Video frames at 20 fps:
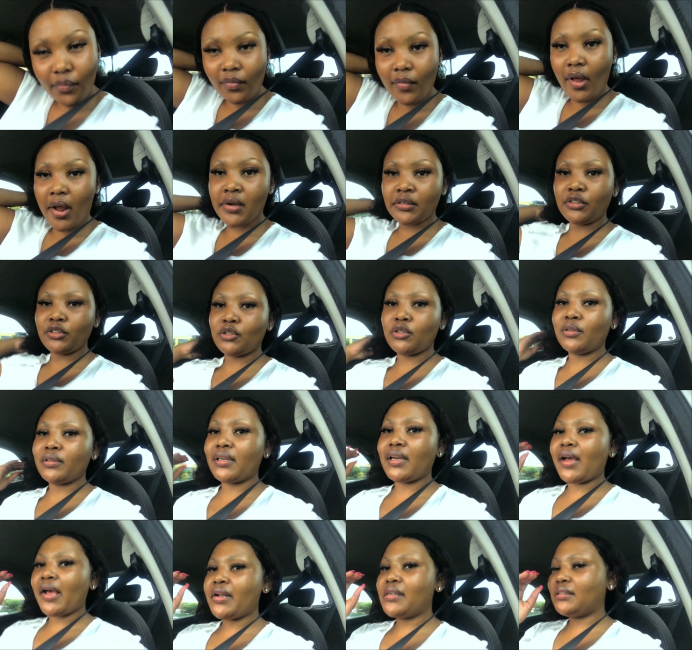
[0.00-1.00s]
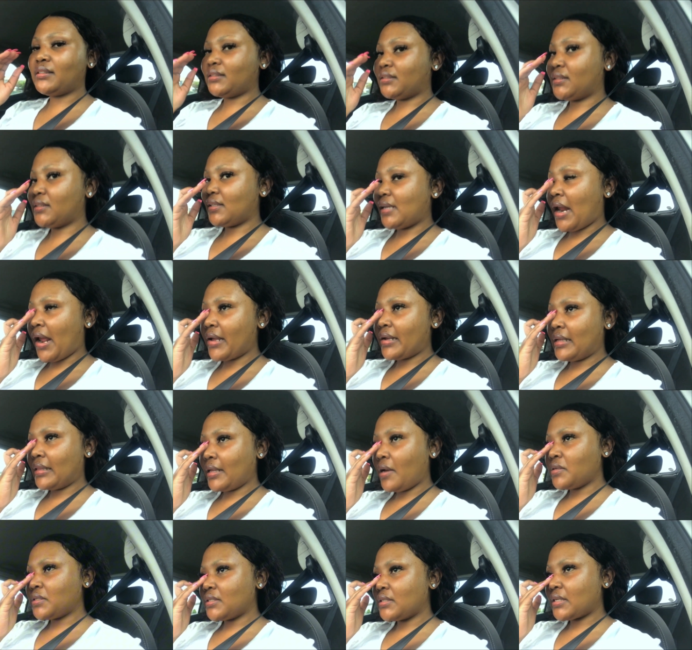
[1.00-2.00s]
I need to get like
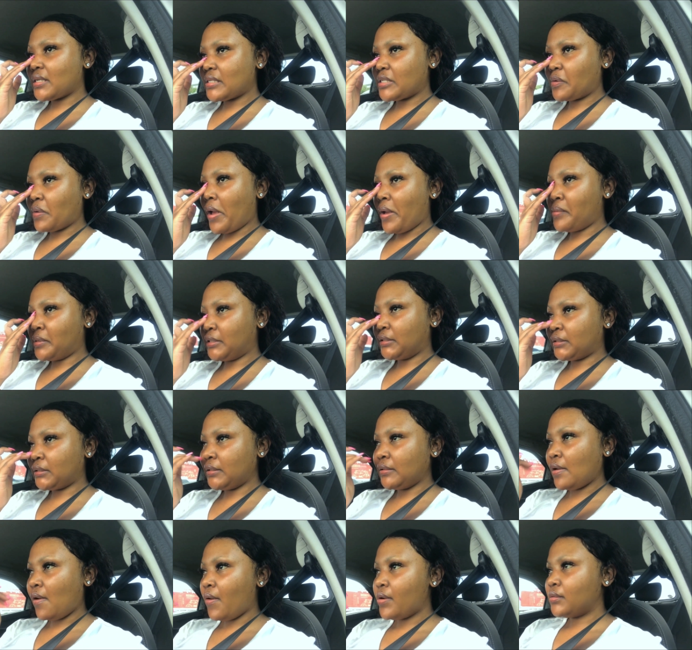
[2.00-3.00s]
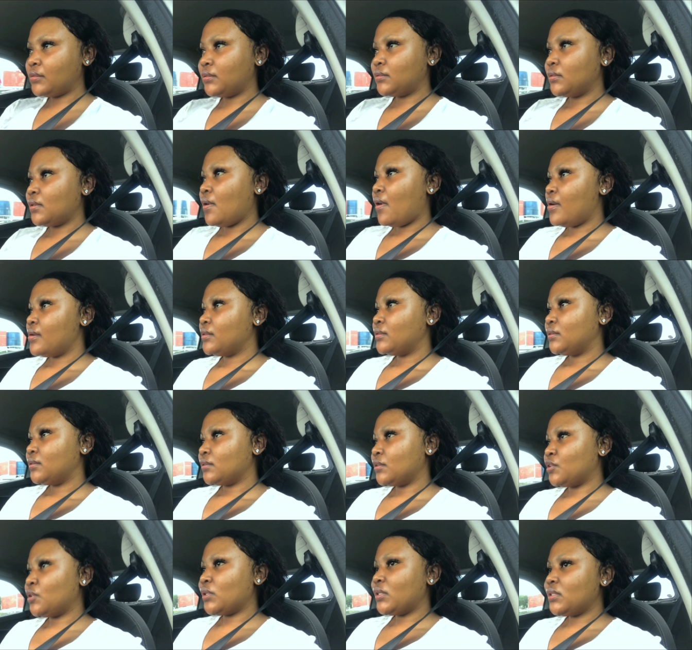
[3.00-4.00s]
1,000 subscribers.
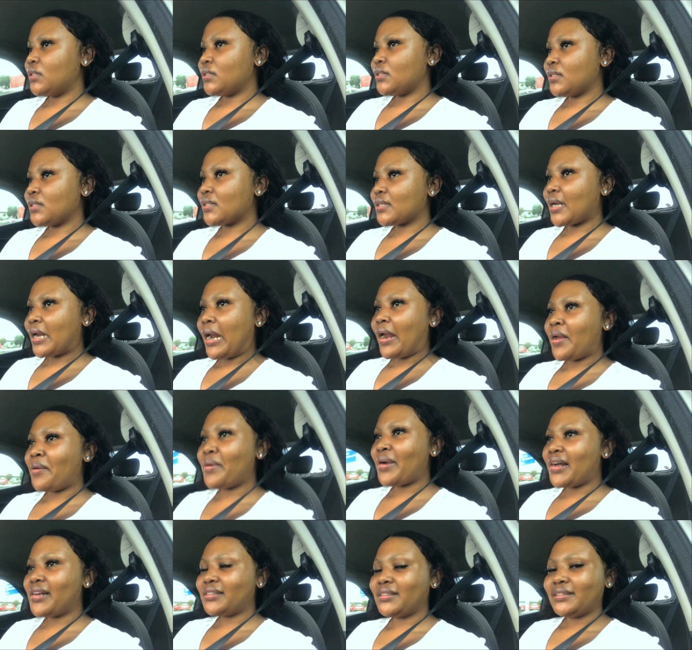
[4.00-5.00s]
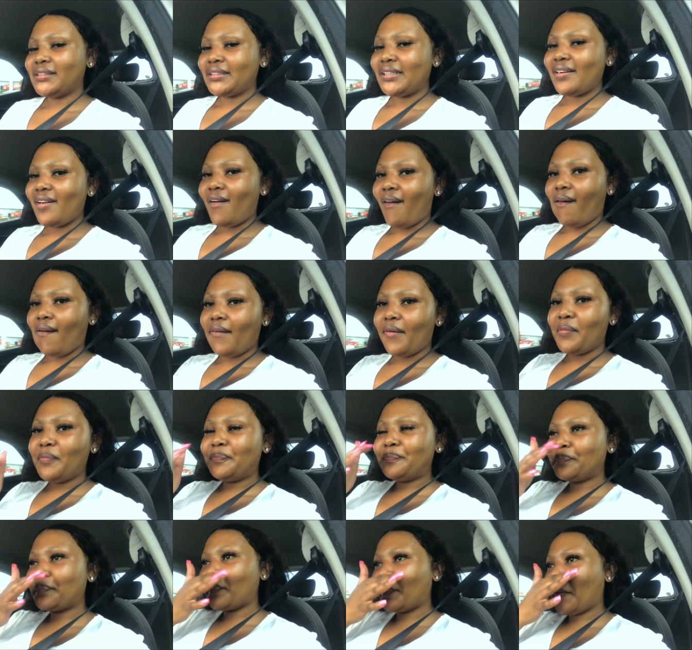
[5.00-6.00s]
Opportunity subscriber.
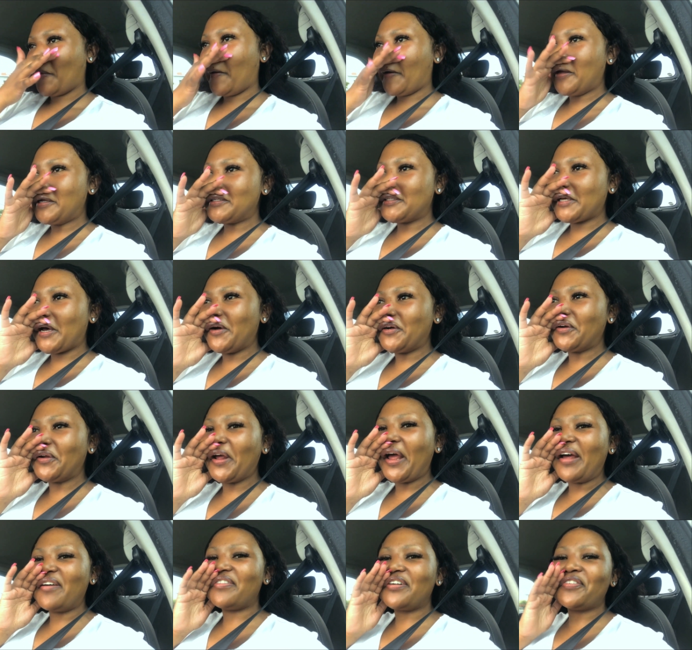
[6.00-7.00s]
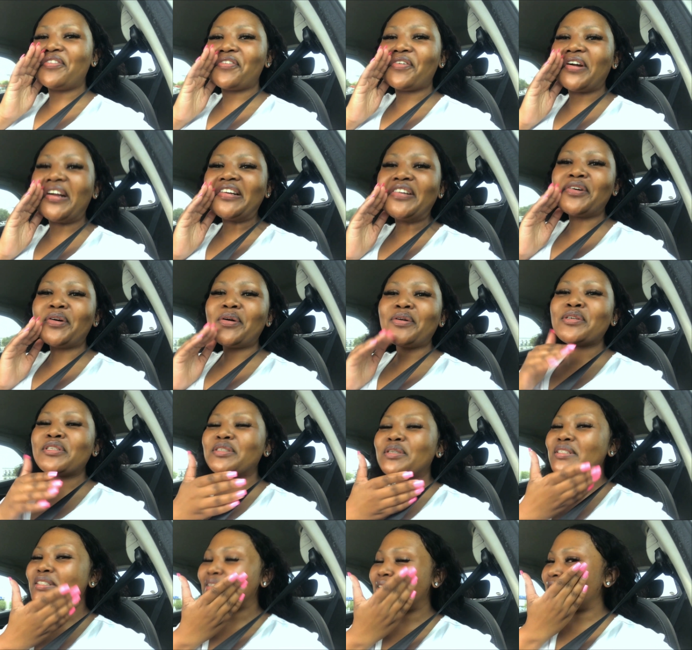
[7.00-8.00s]
Guys, how do you have a friend also
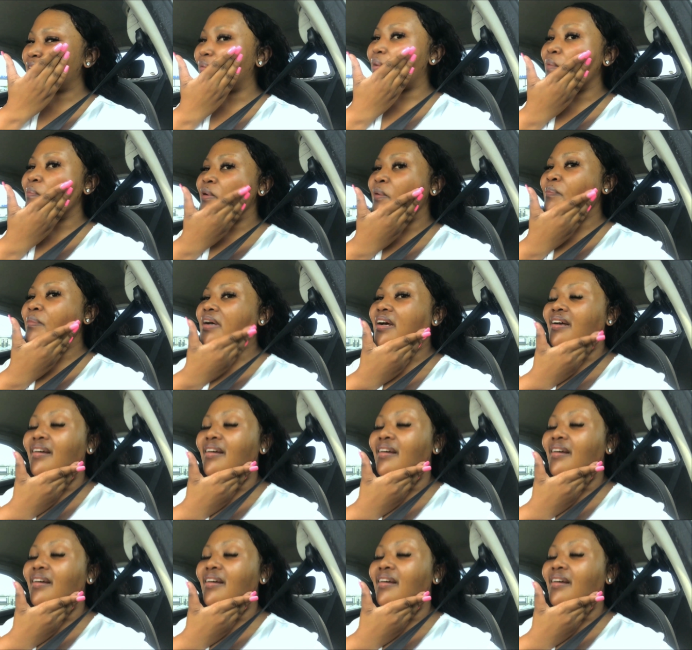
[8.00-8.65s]
subscribing, ma?